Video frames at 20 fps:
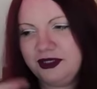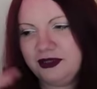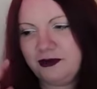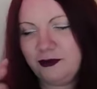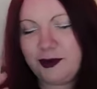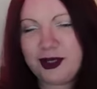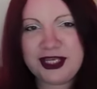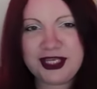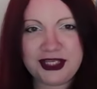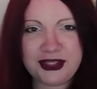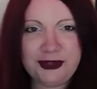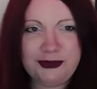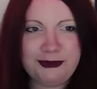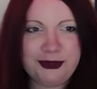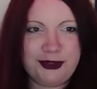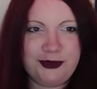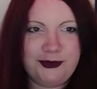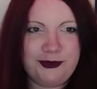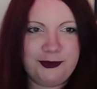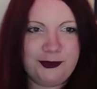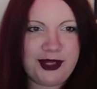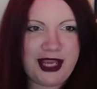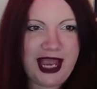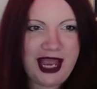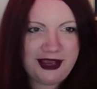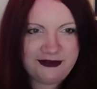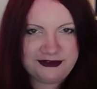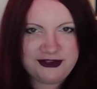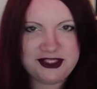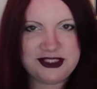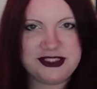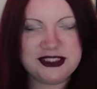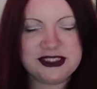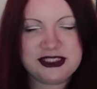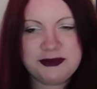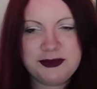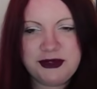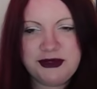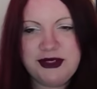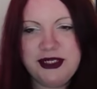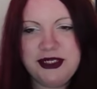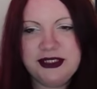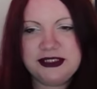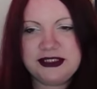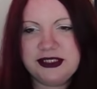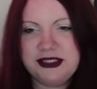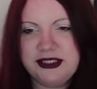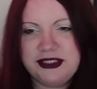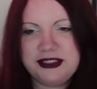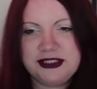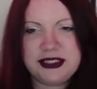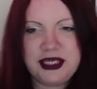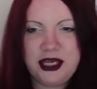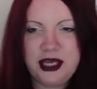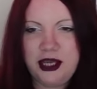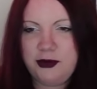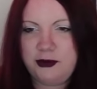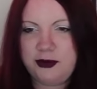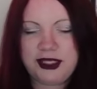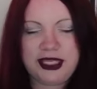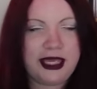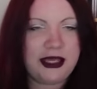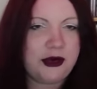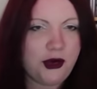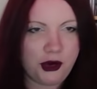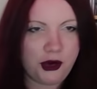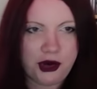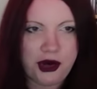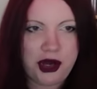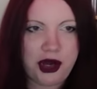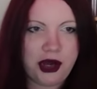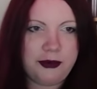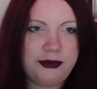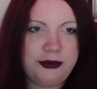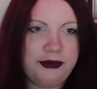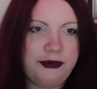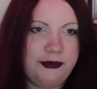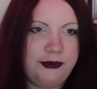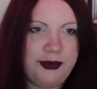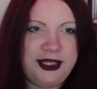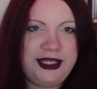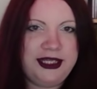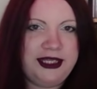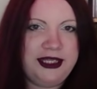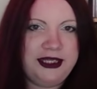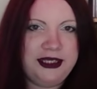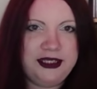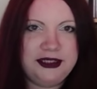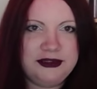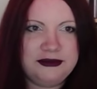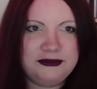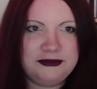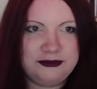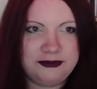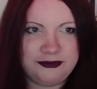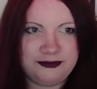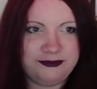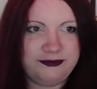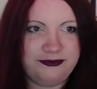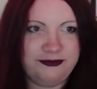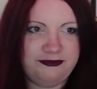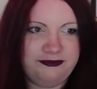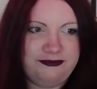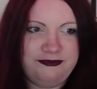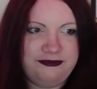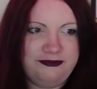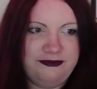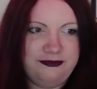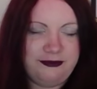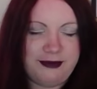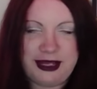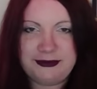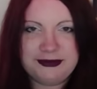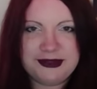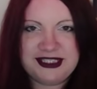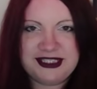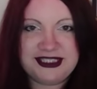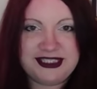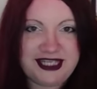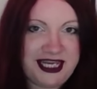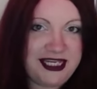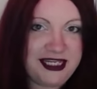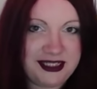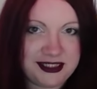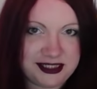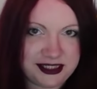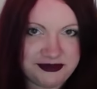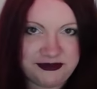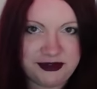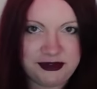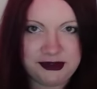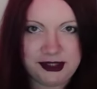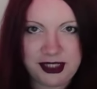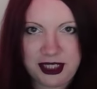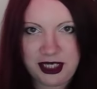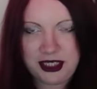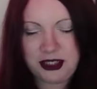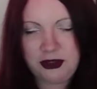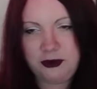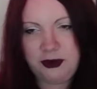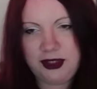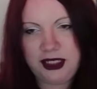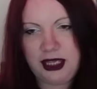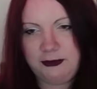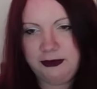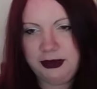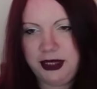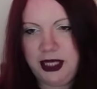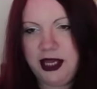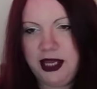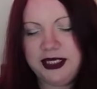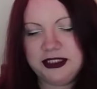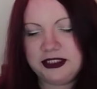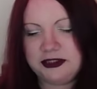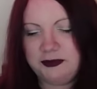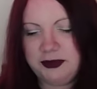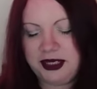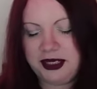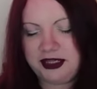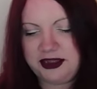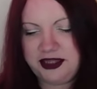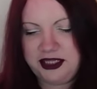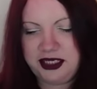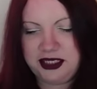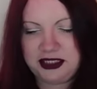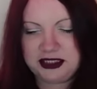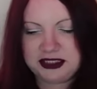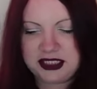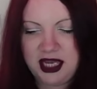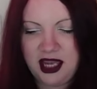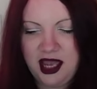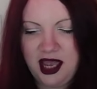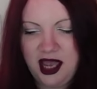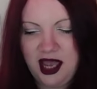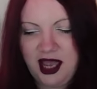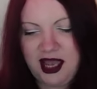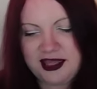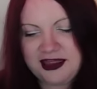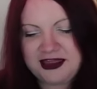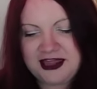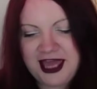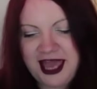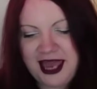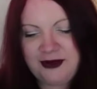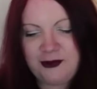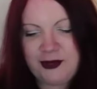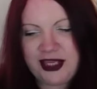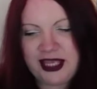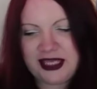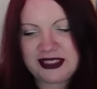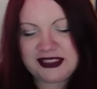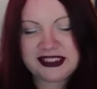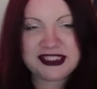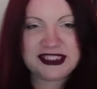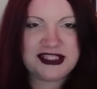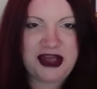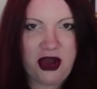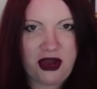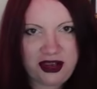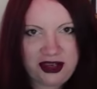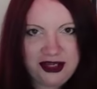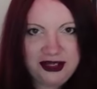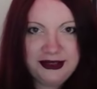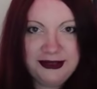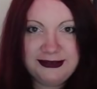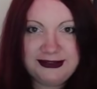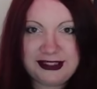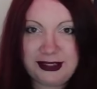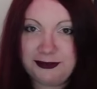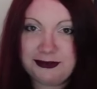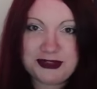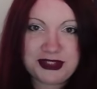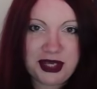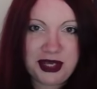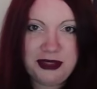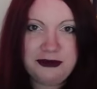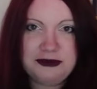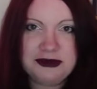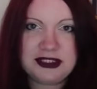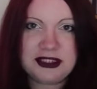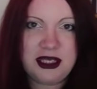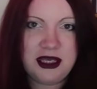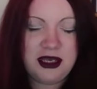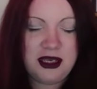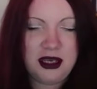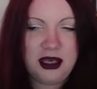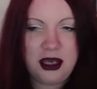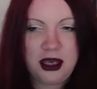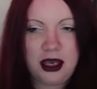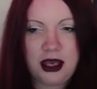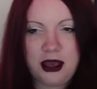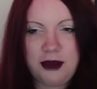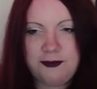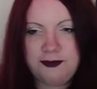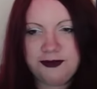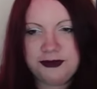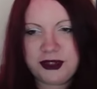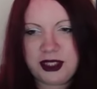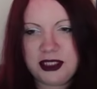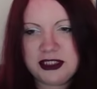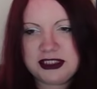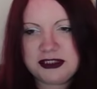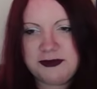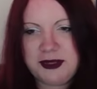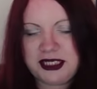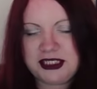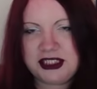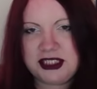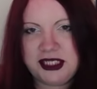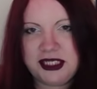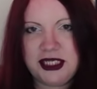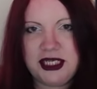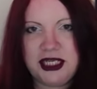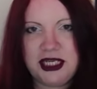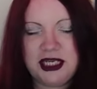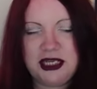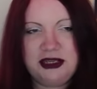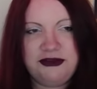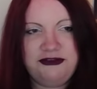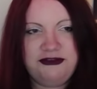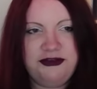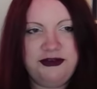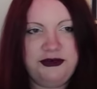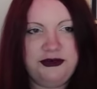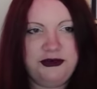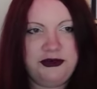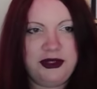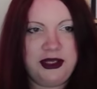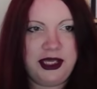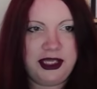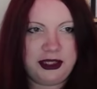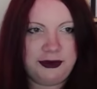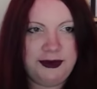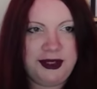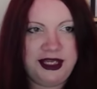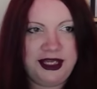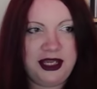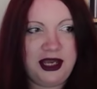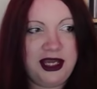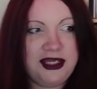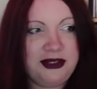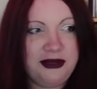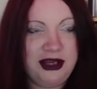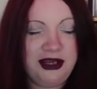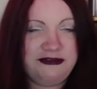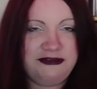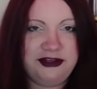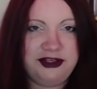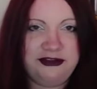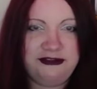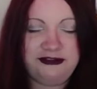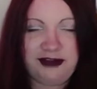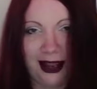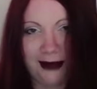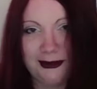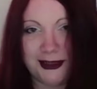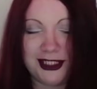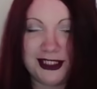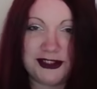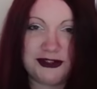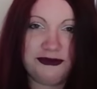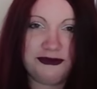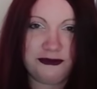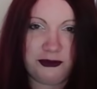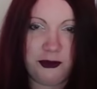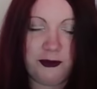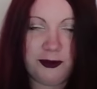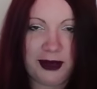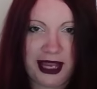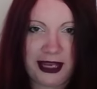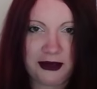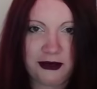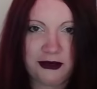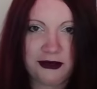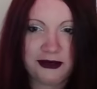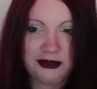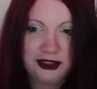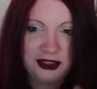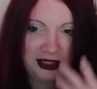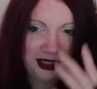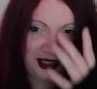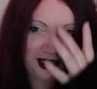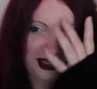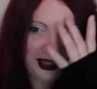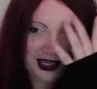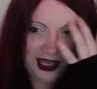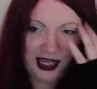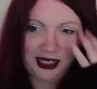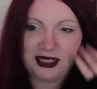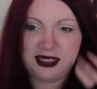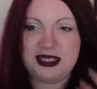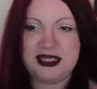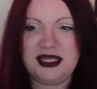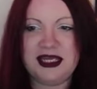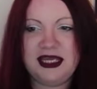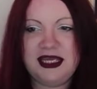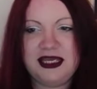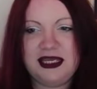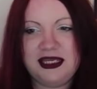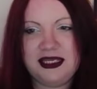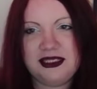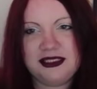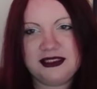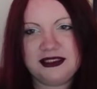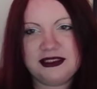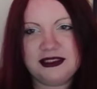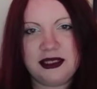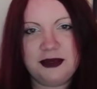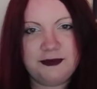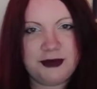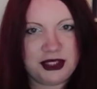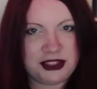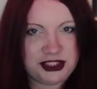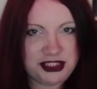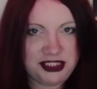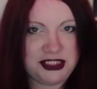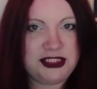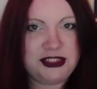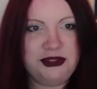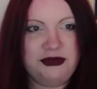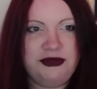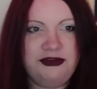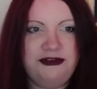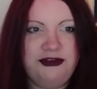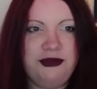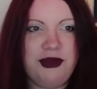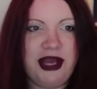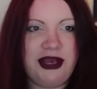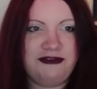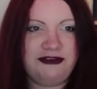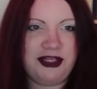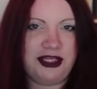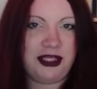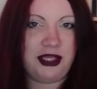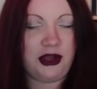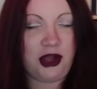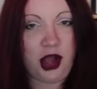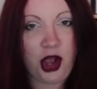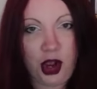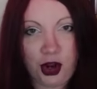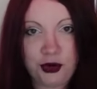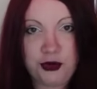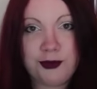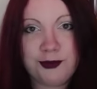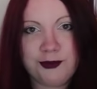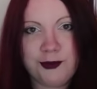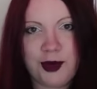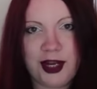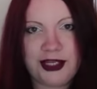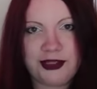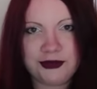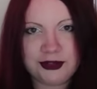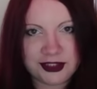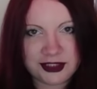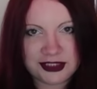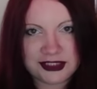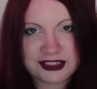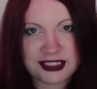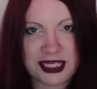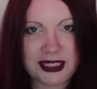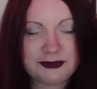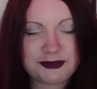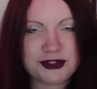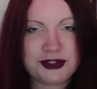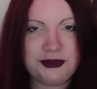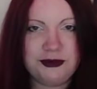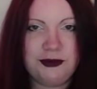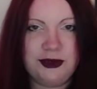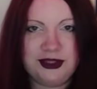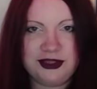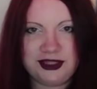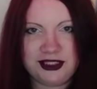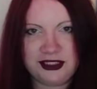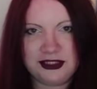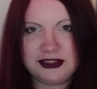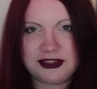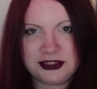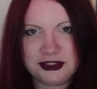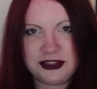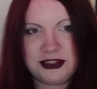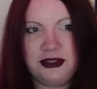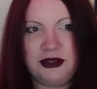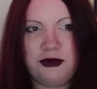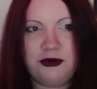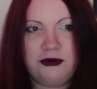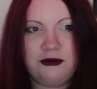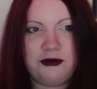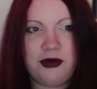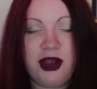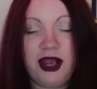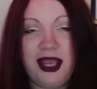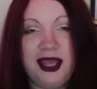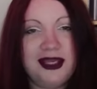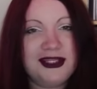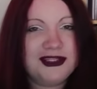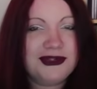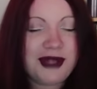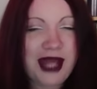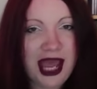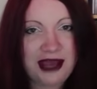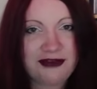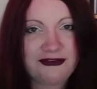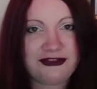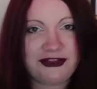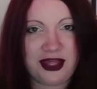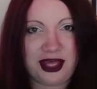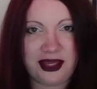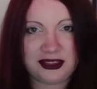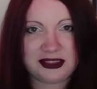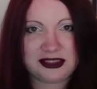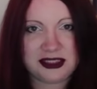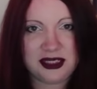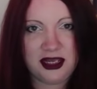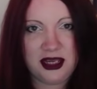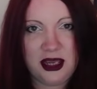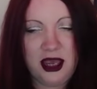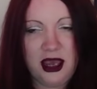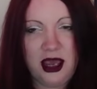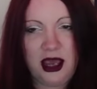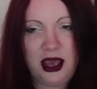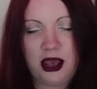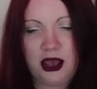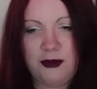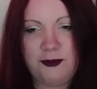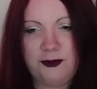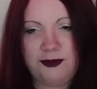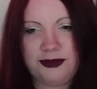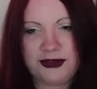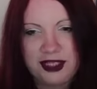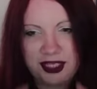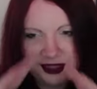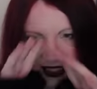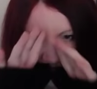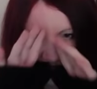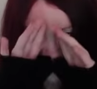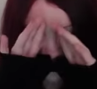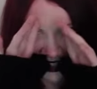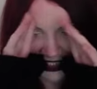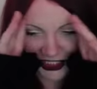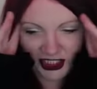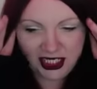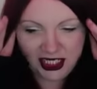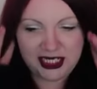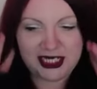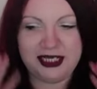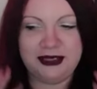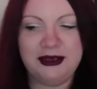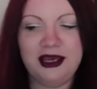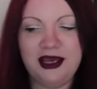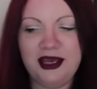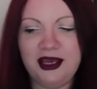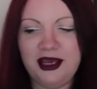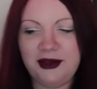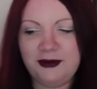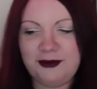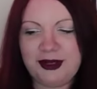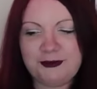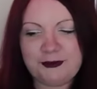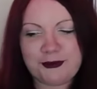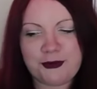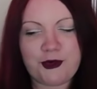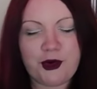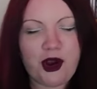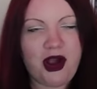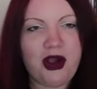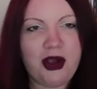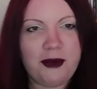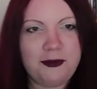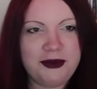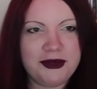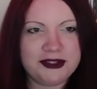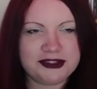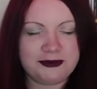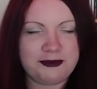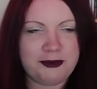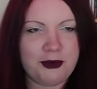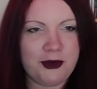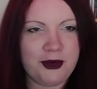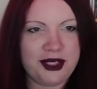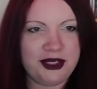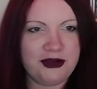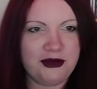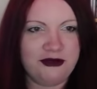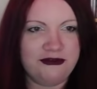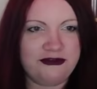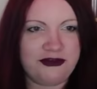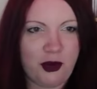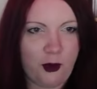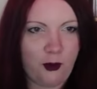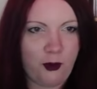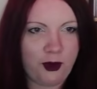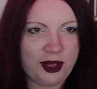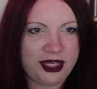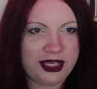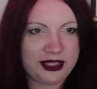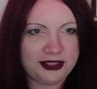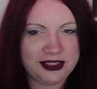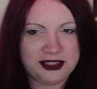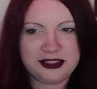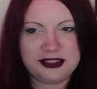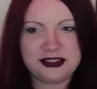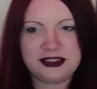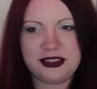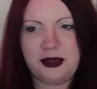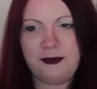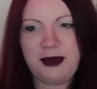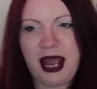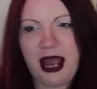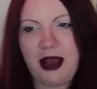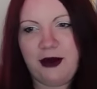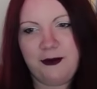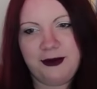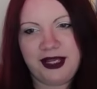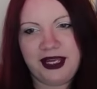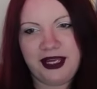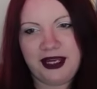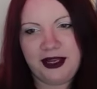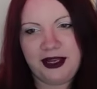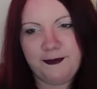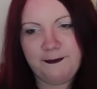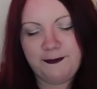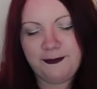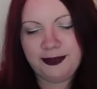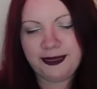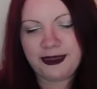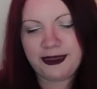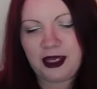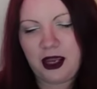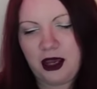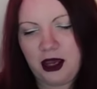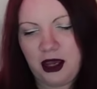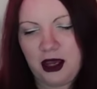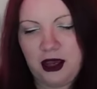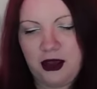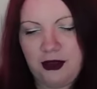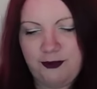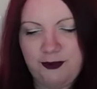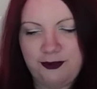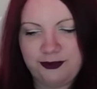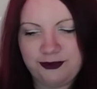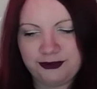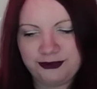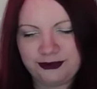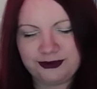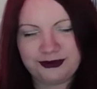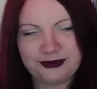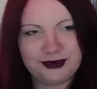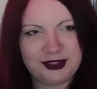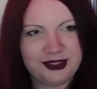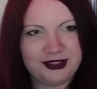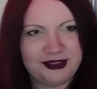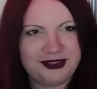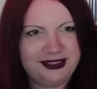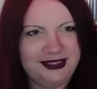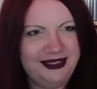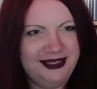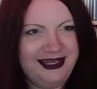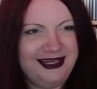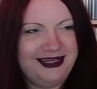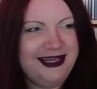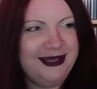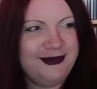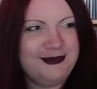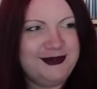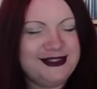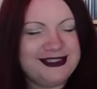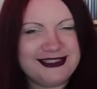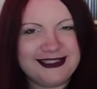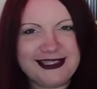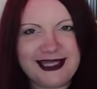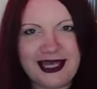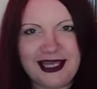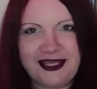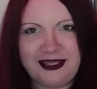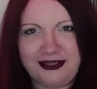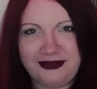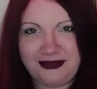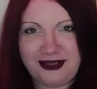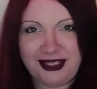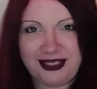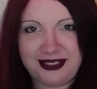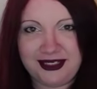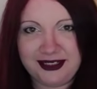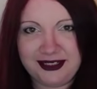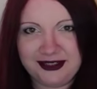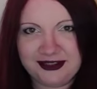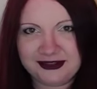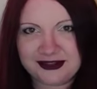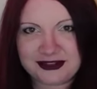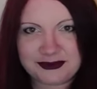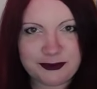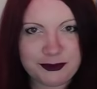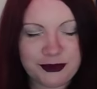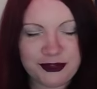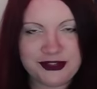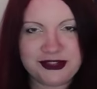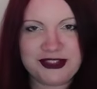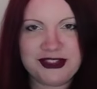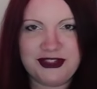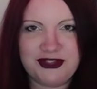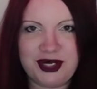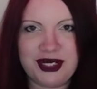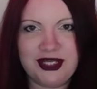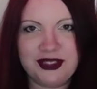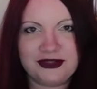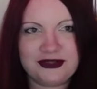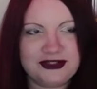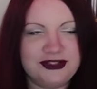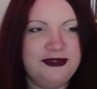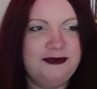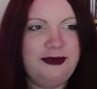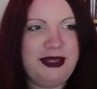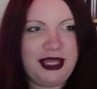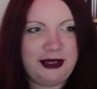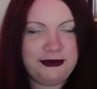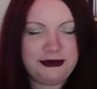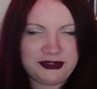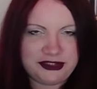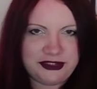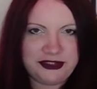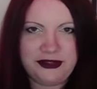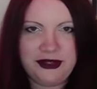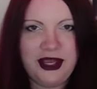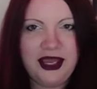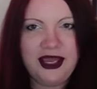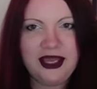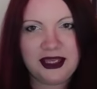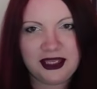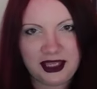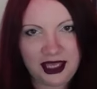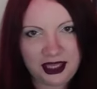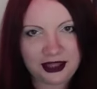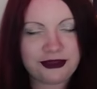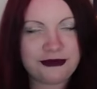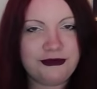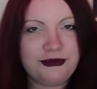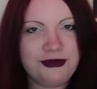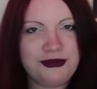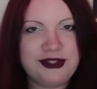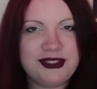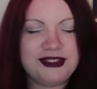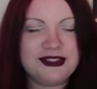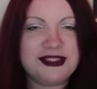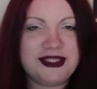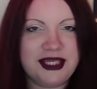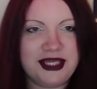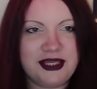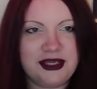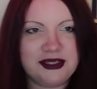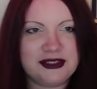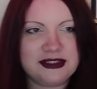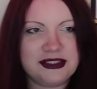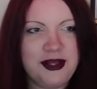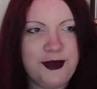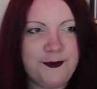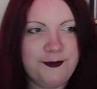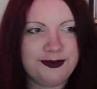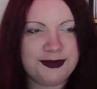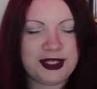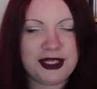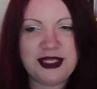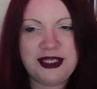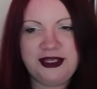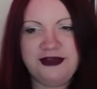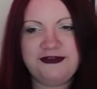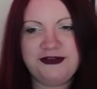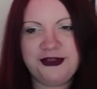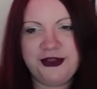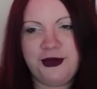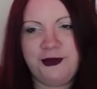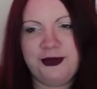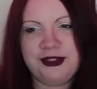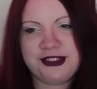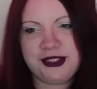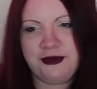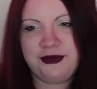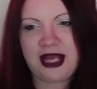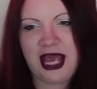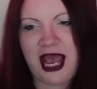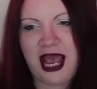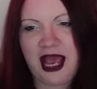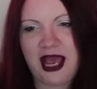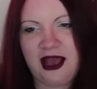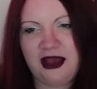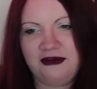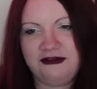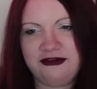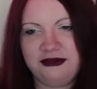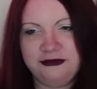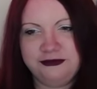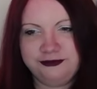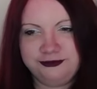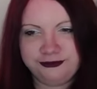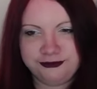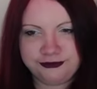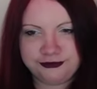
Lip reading: we're human. We have these experiences. We get caught up. We make mistakes, if you like. We get blinded by things. And then we get stuck sometimes. Especially if you're like me, I don't have any family to fall back on. And it is much easier if you have like a home where you can escape to when things just go awry. I don't have that. And that's actually been brought up as a point of weakness about me. I was like, are you kidding? It's a point of strength to be able to get through these things, even though we don't have